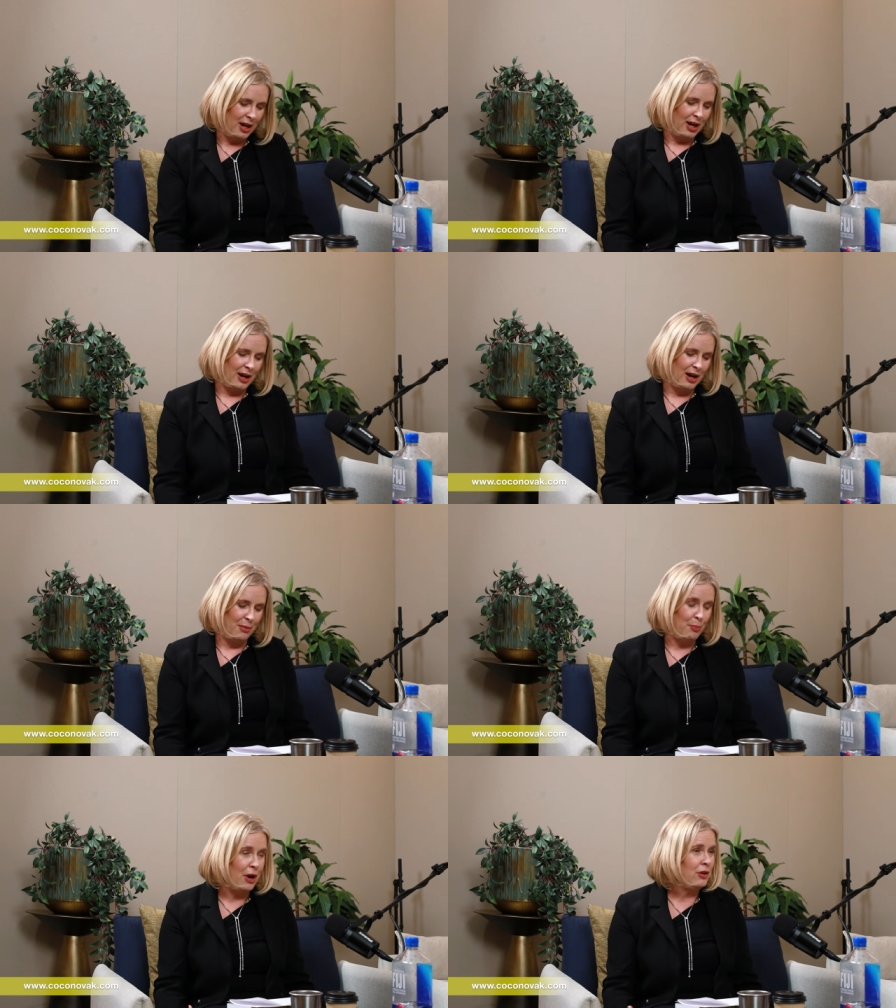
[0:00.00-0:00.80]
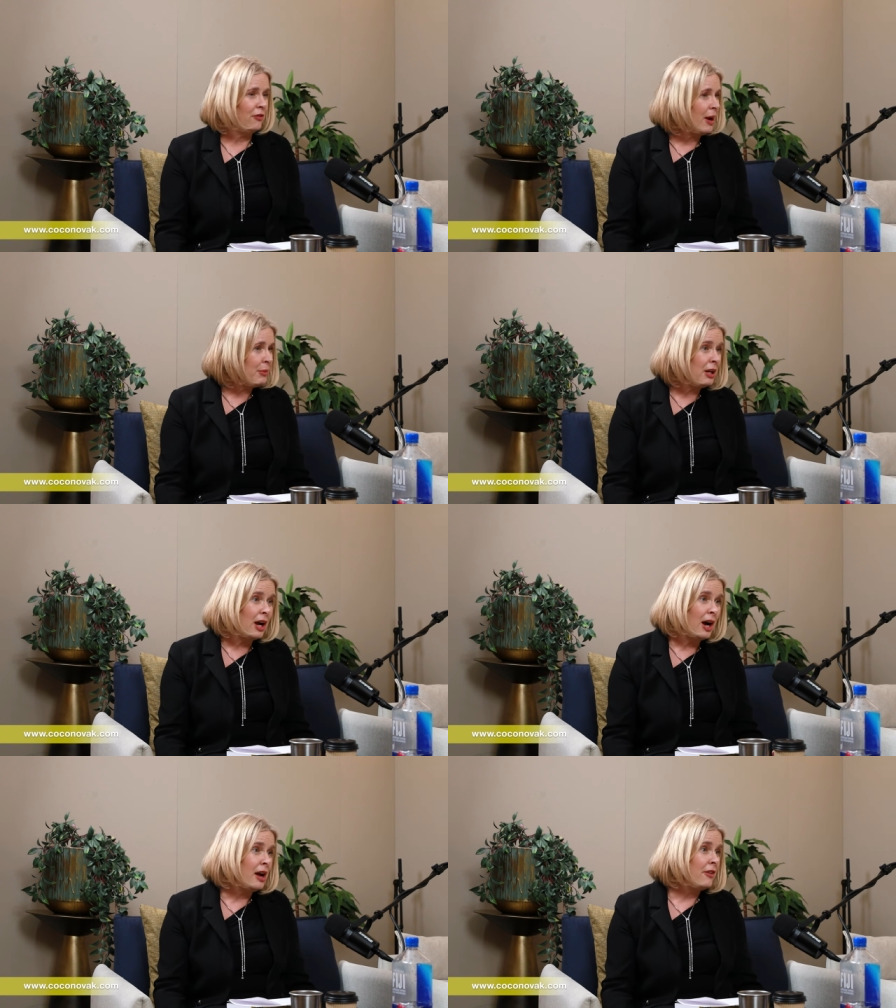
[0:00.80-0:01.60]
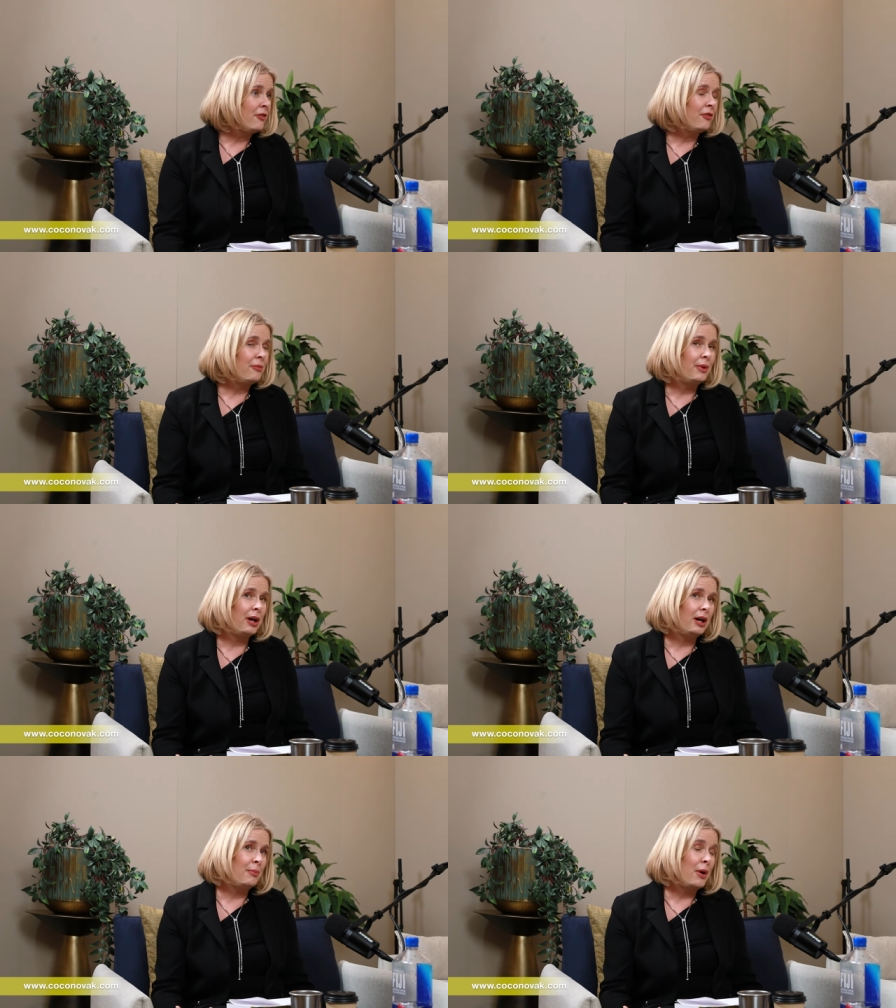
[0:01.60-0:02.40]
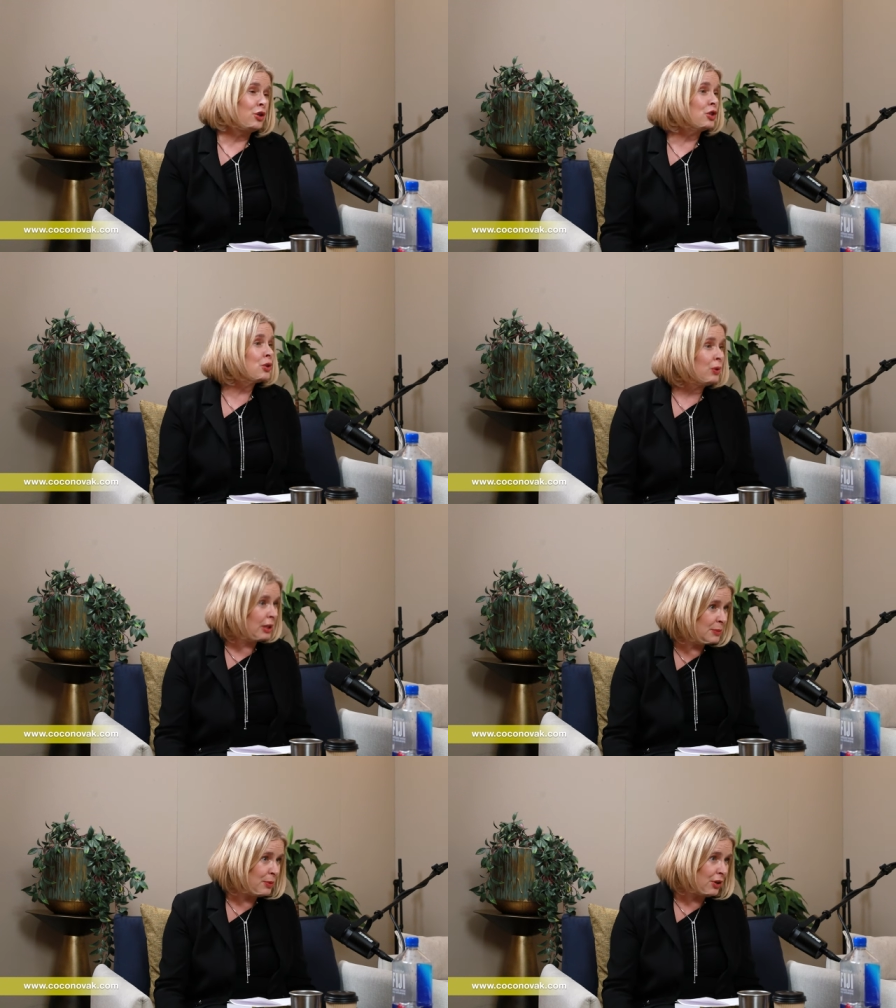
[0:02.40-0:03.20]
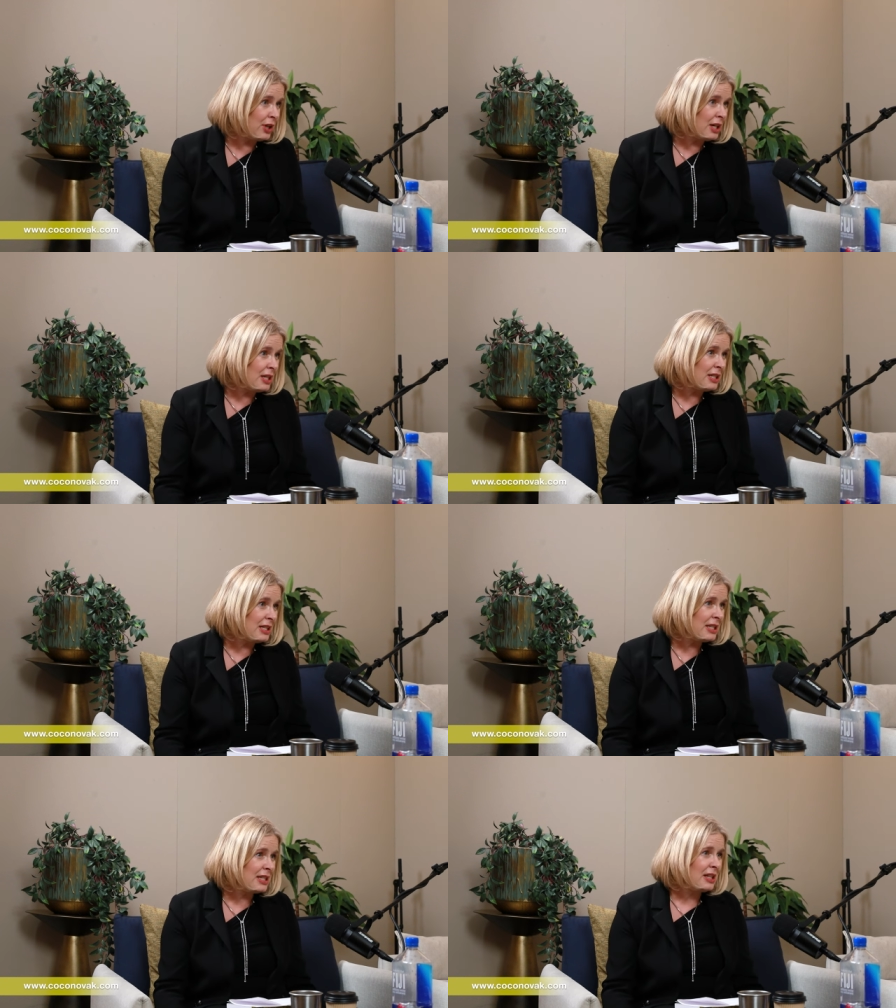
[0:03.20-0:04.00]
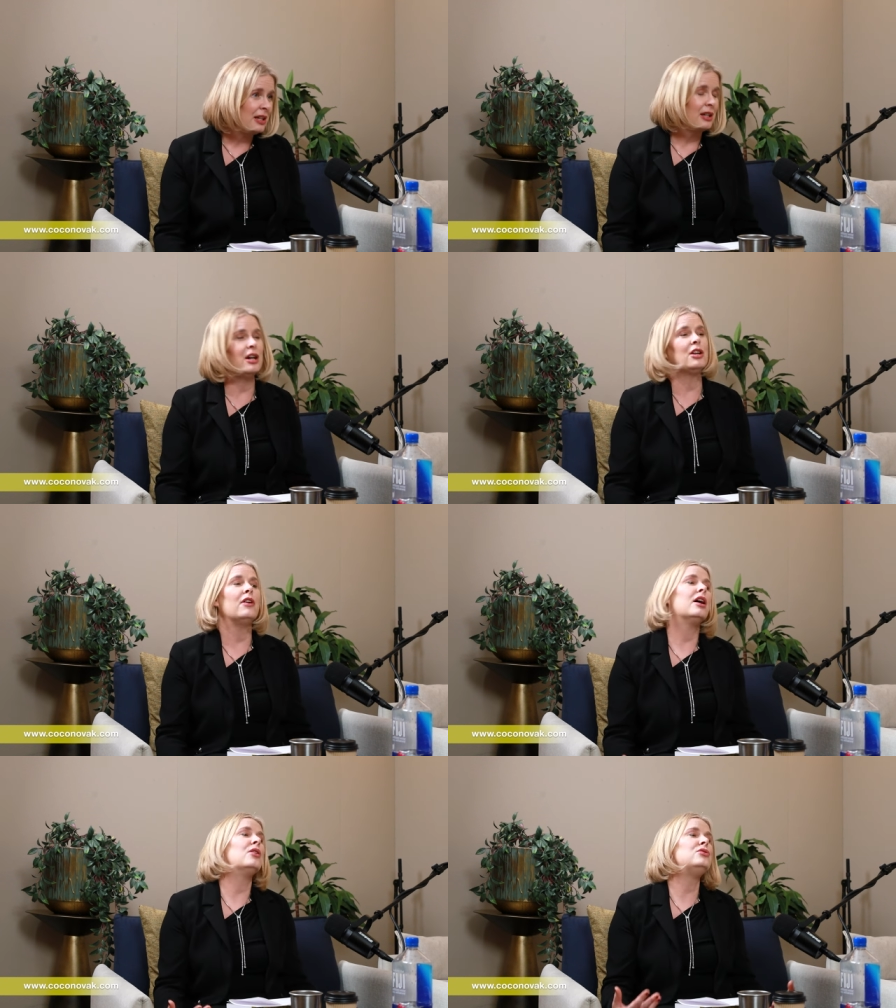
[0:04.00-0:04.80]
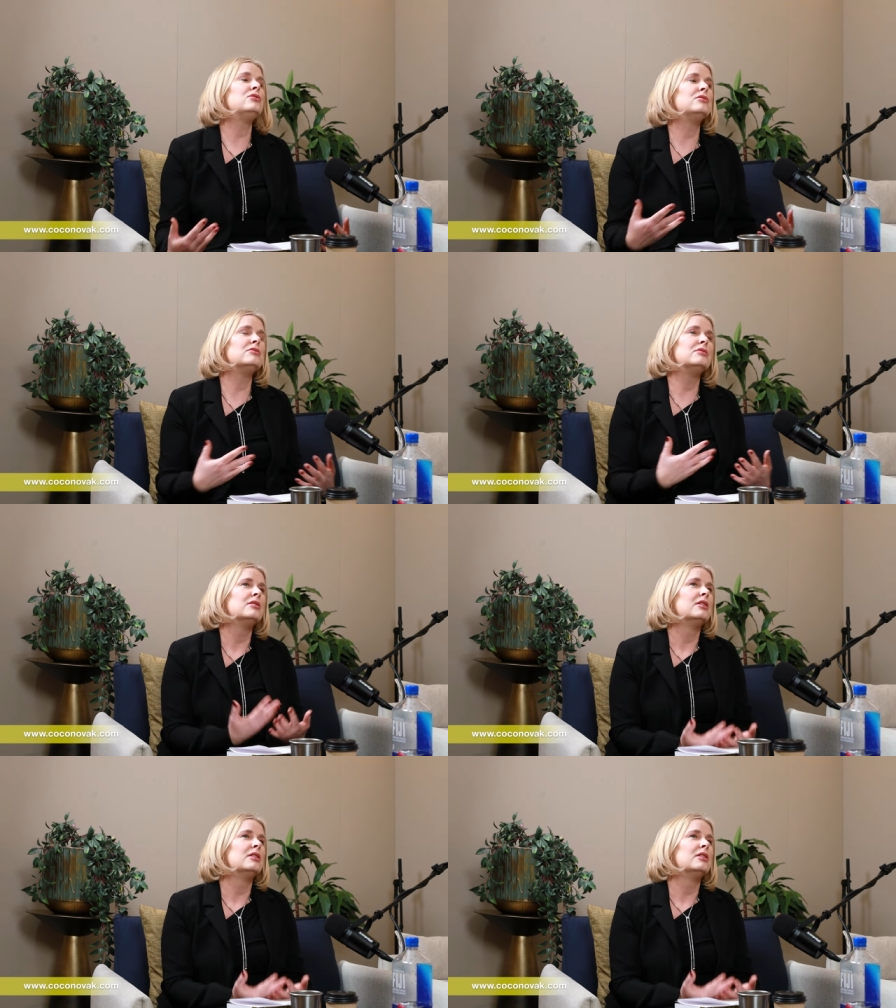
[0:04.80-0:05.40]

about your family life, about your school experience, and kind of how you